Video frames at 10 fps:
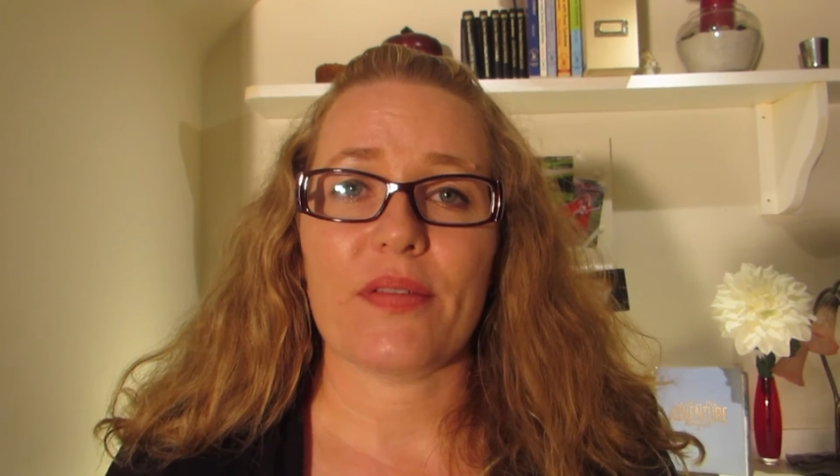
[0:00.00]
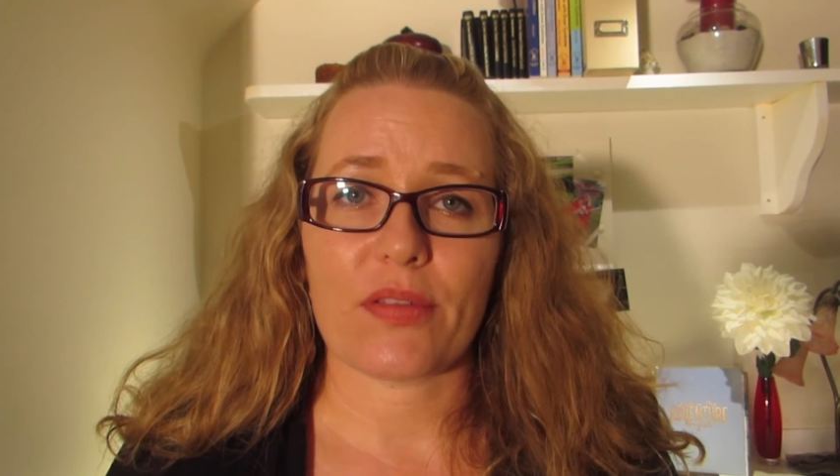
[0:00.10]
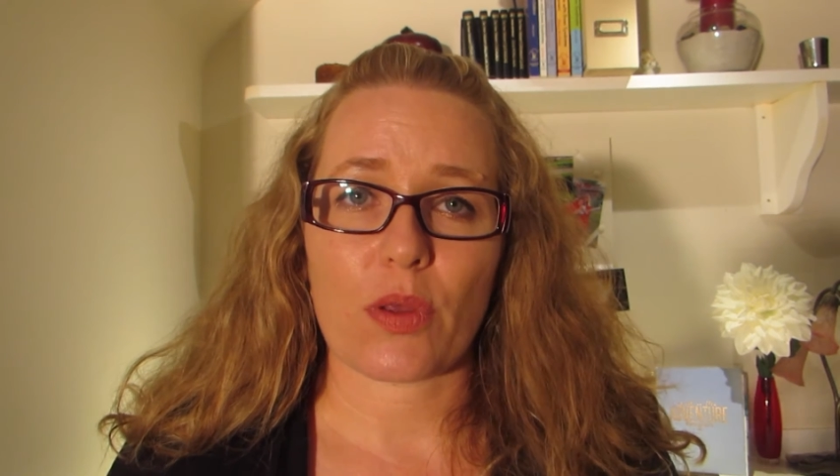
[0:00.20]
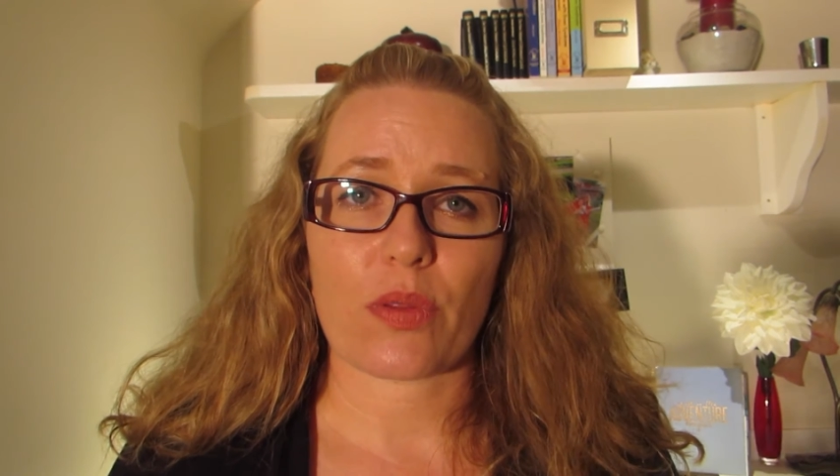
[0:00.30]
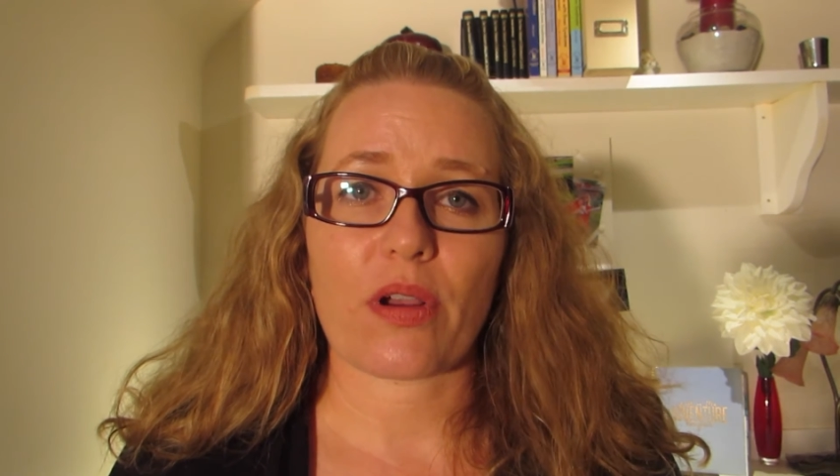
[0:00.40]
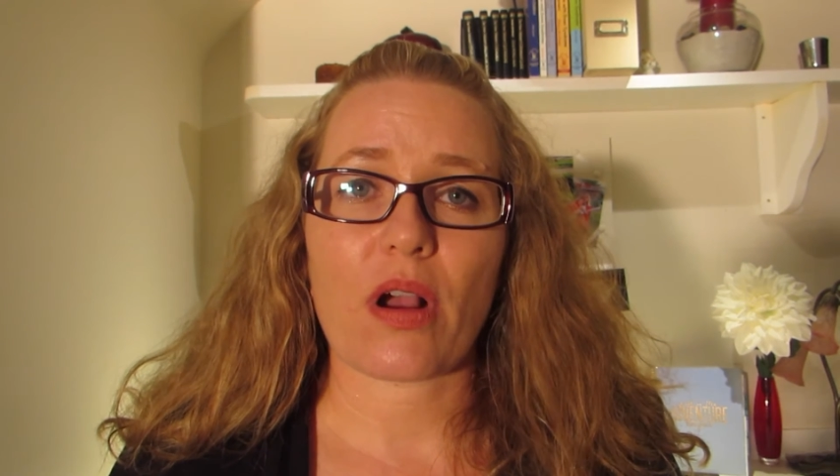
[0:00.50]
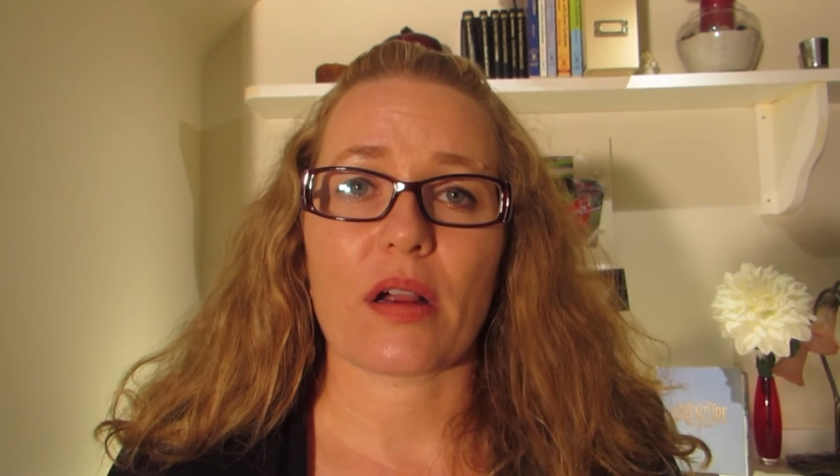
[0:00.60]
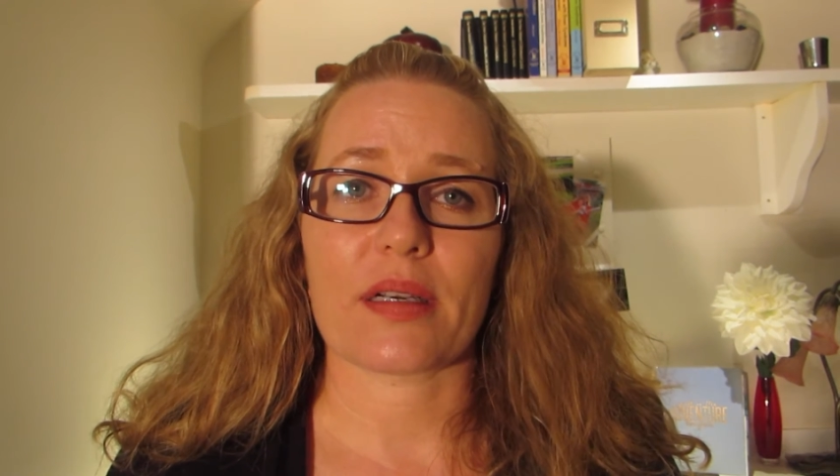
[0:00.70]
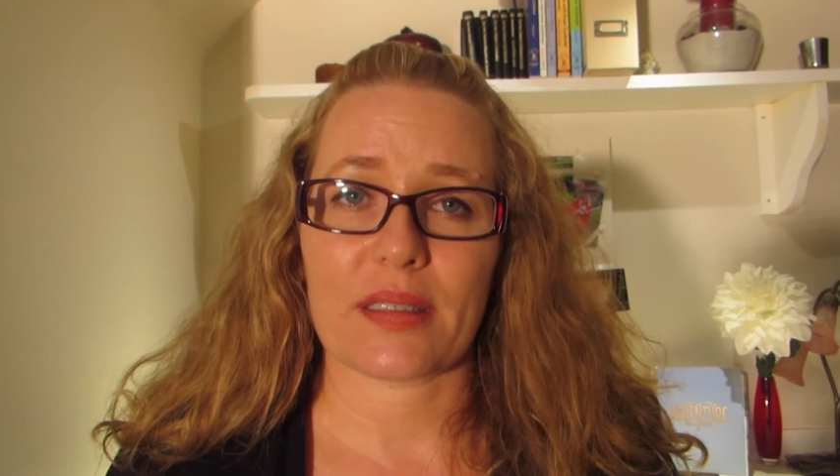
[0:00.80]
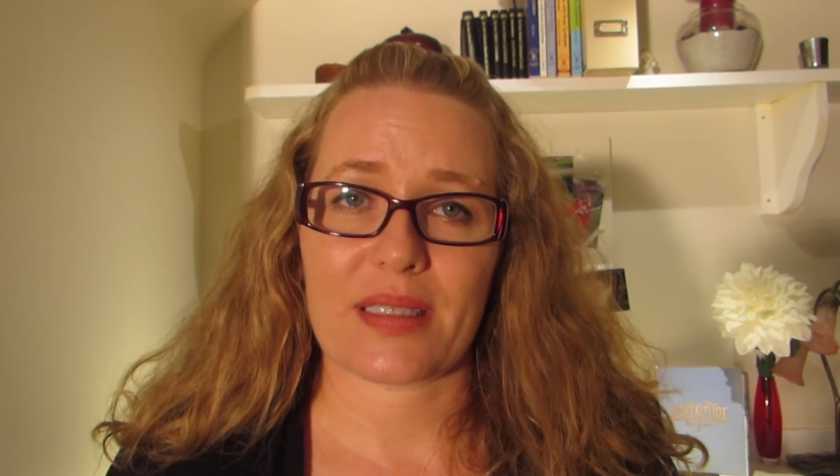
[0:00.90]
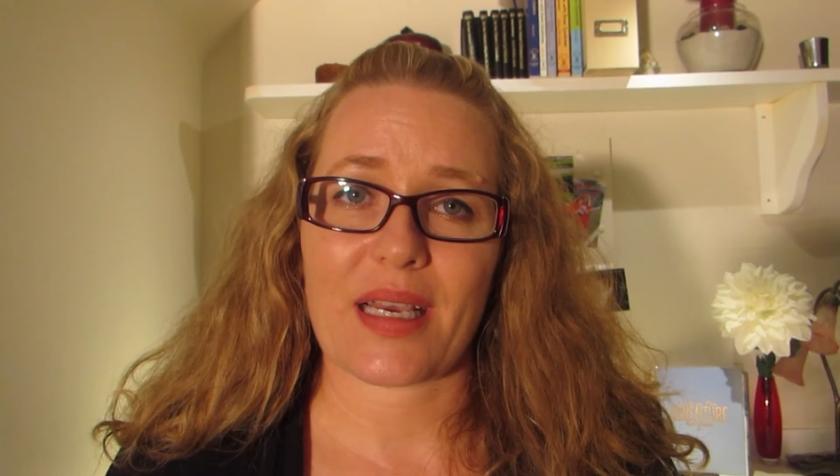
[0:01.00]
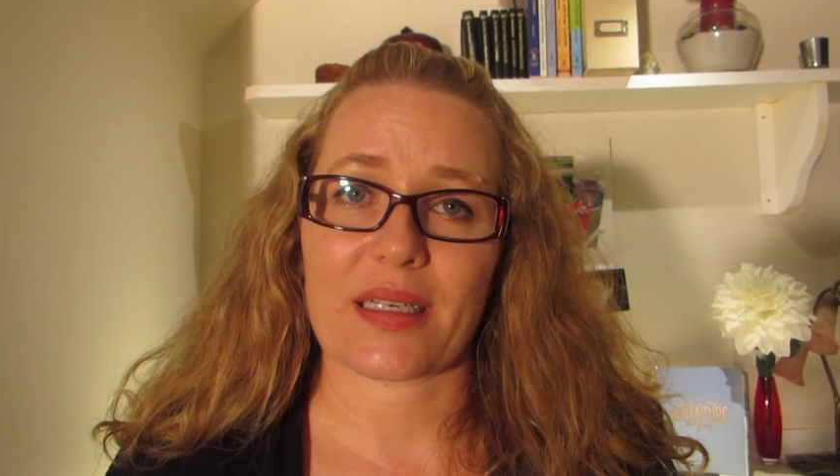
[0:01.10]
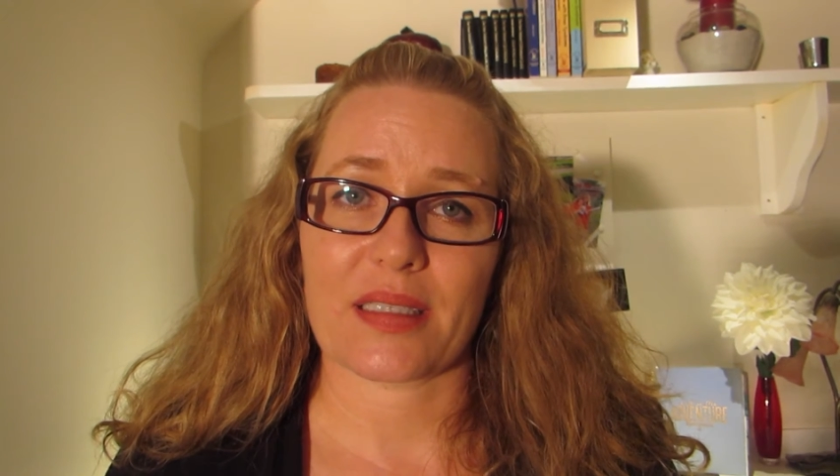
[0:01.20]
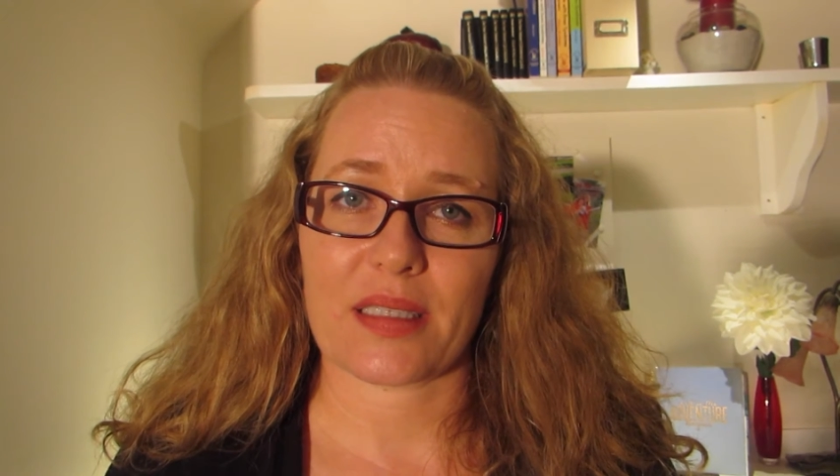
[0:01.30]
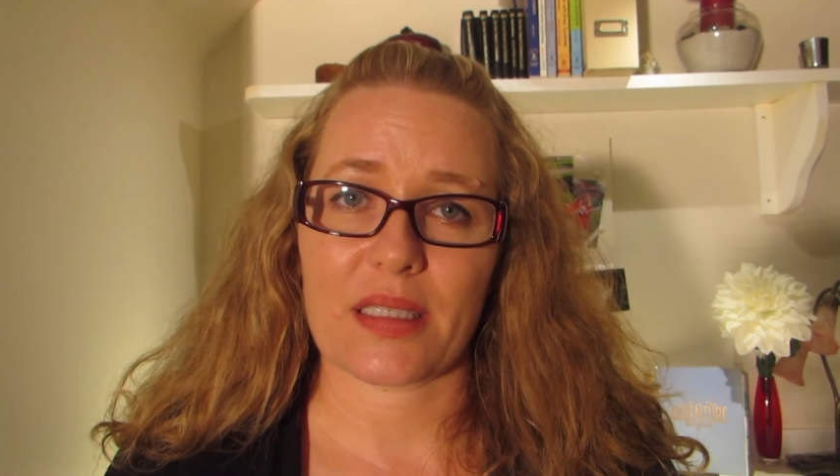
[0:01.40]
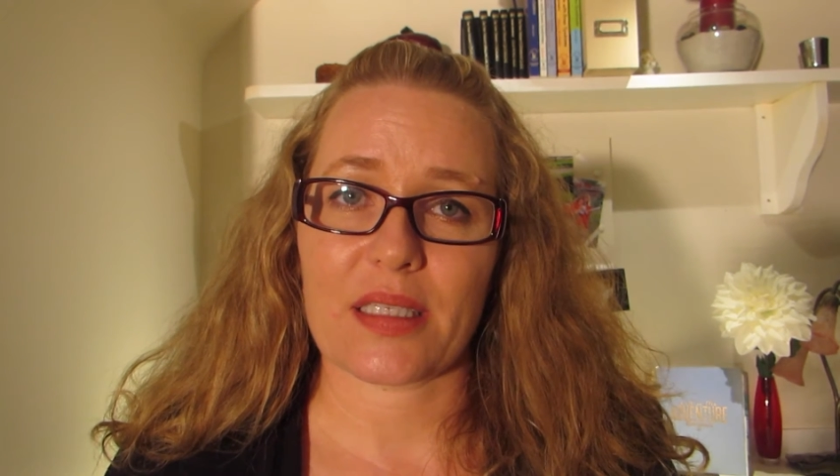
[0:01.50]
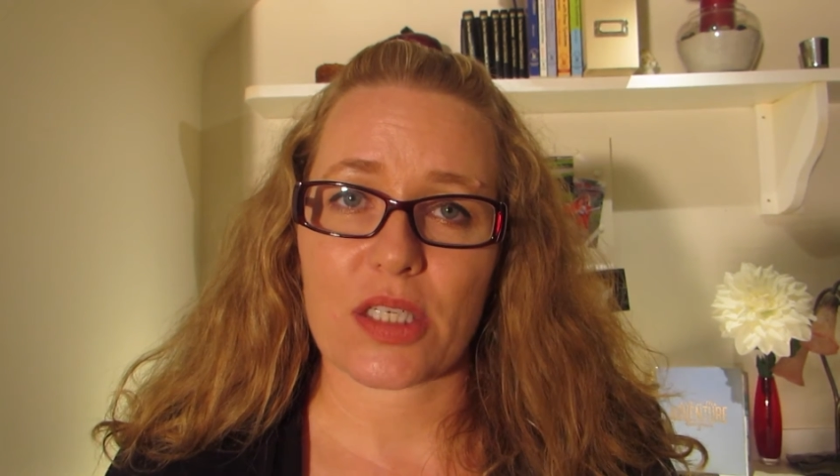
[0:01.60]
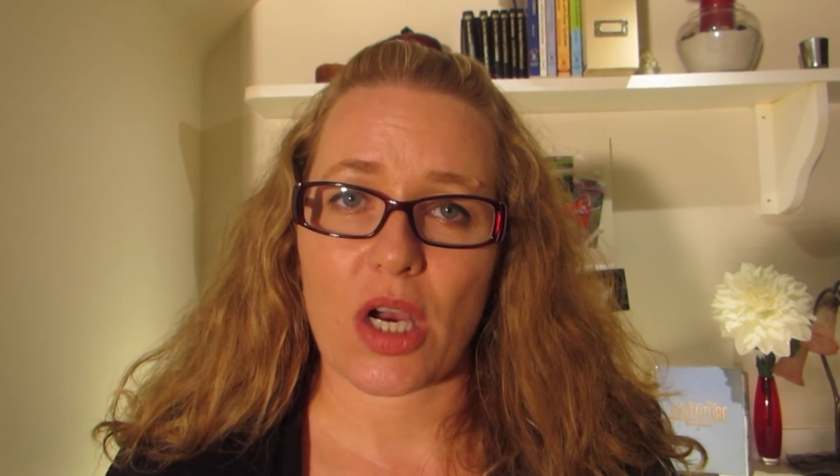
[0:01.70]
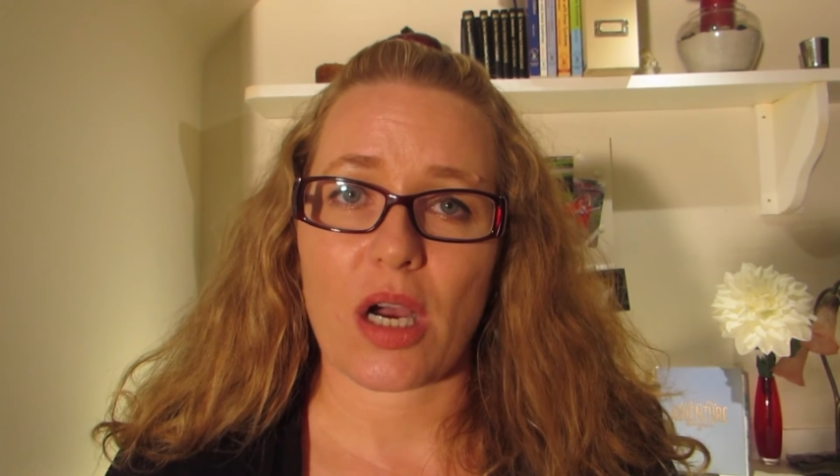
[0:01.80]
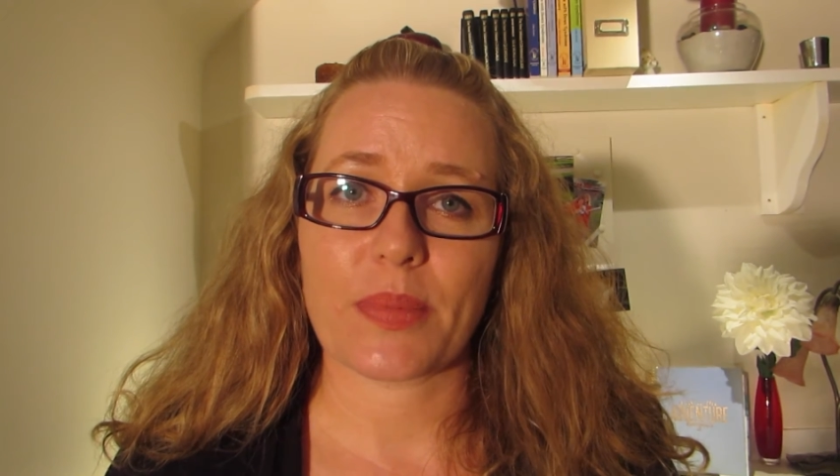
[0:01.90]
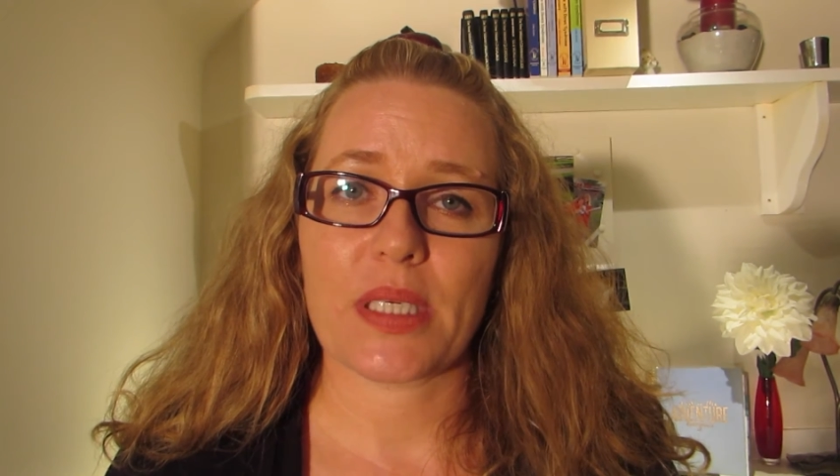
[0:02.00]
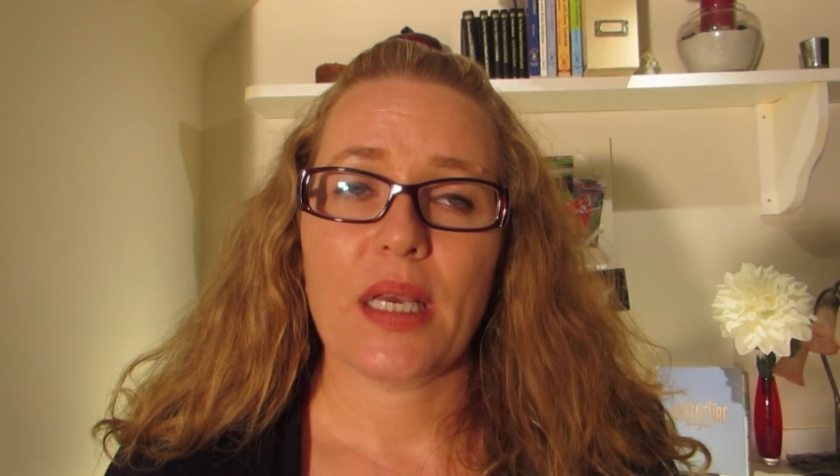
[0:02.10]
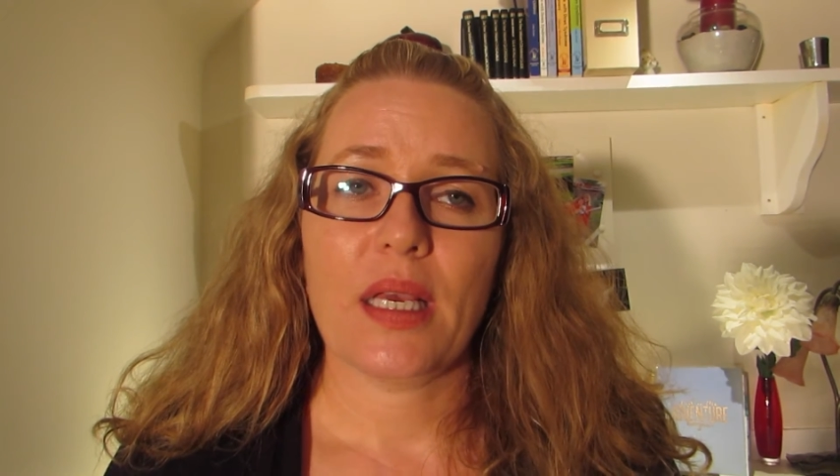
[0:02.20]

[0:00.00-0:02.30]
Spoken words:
even though their heart is technically stopped.